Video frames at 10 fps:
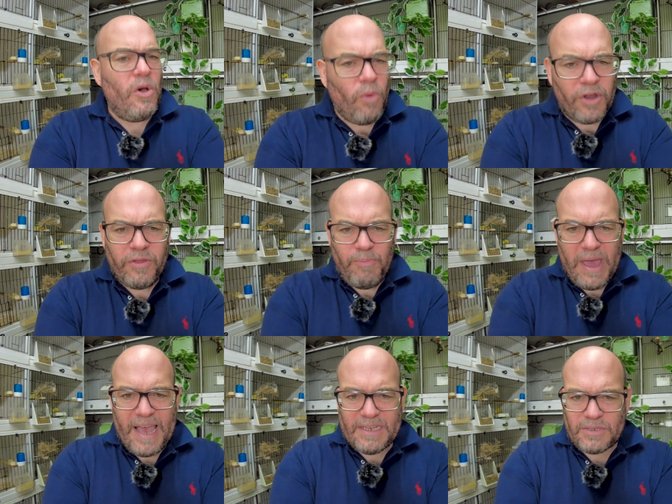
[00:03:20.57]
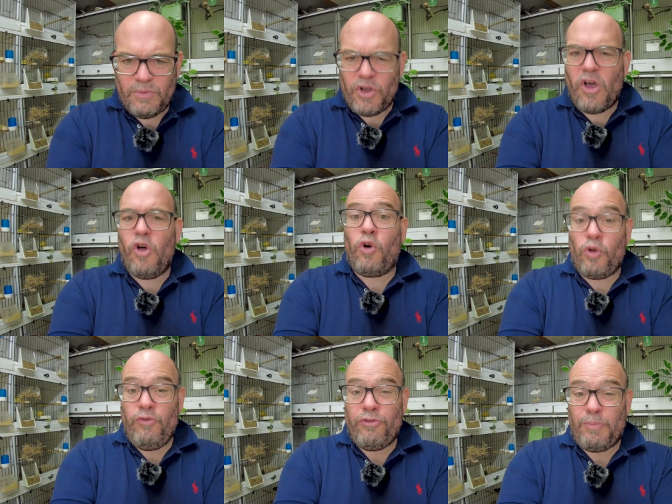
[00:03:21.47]
one of the pairs, and we're not
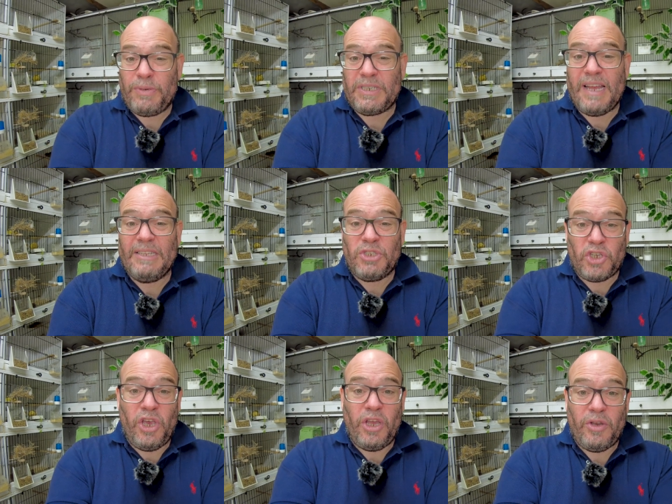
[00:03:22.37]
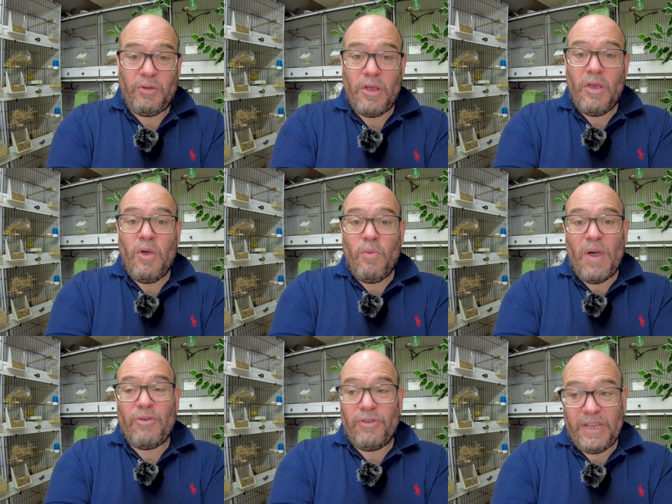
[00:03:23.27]
100% certain
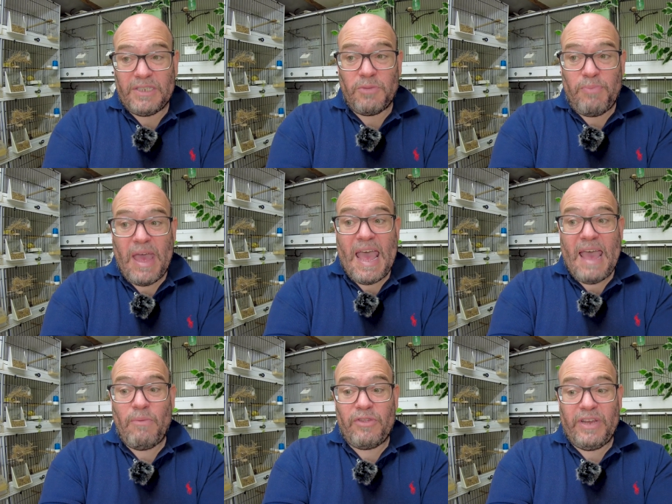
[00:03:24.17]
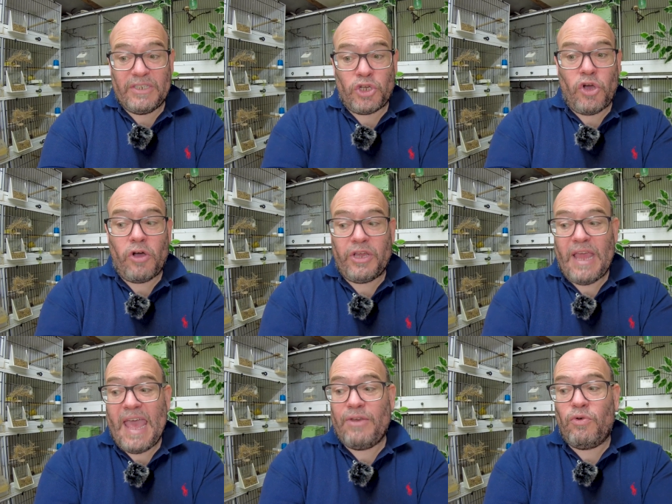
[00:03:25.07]
whether it is a pair, whether it is a cock
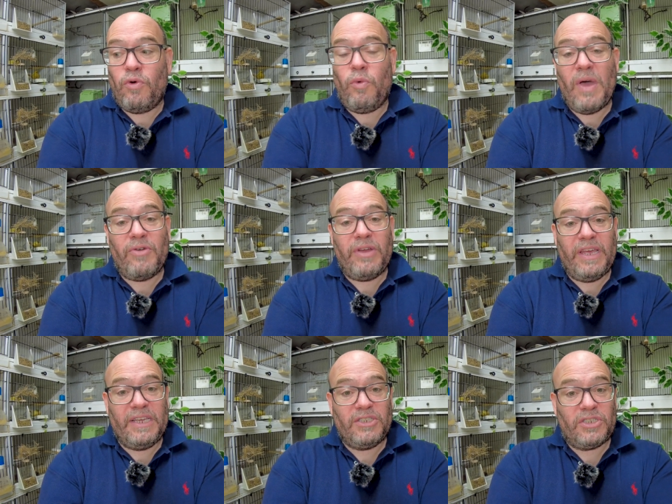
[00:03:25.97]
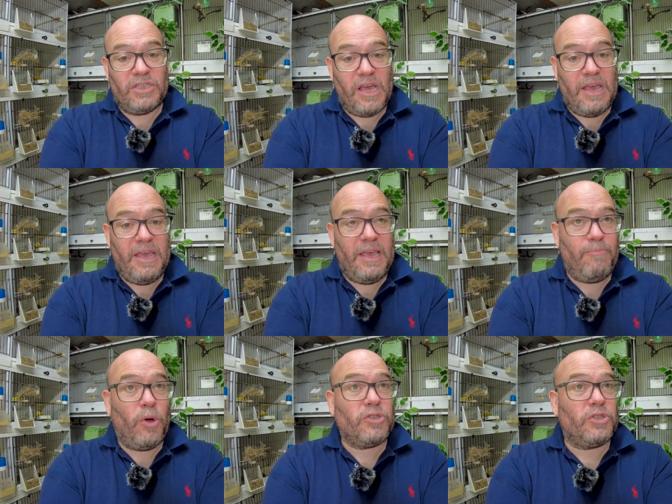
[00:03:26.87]
and hen, or whether it is
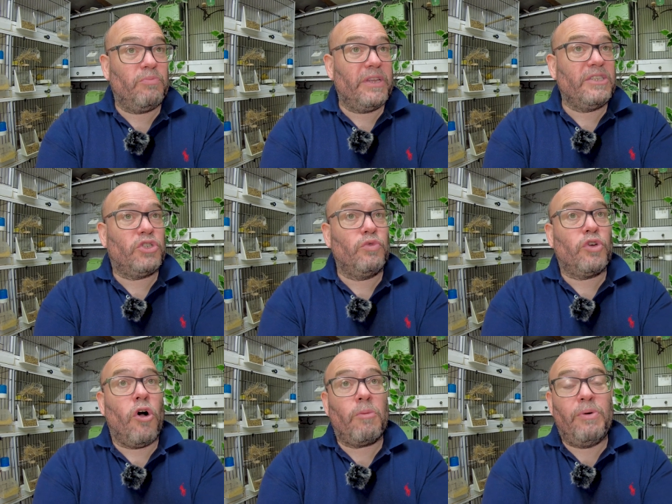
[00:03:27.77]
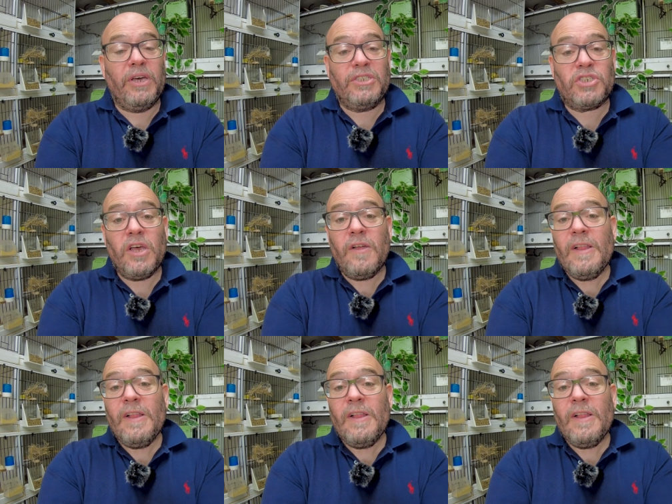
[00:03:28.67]
possibly 2 cock birds.